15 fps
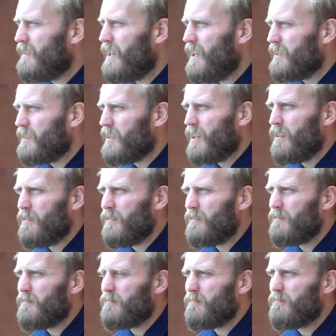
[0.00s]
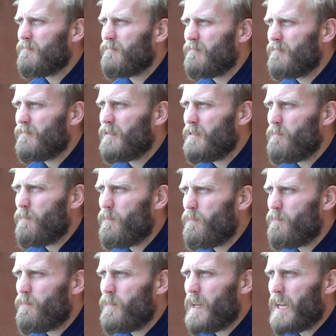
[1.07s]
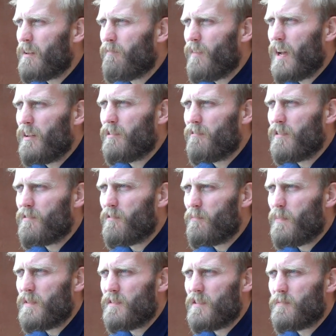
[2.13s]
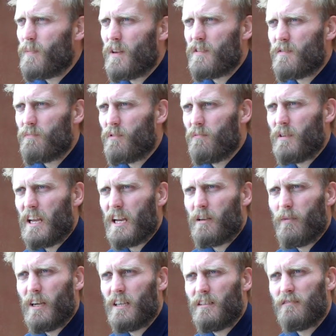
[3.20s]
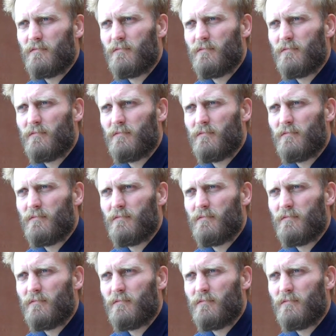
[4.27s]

I don't know. Being a founder and sort of business person, probably NMA.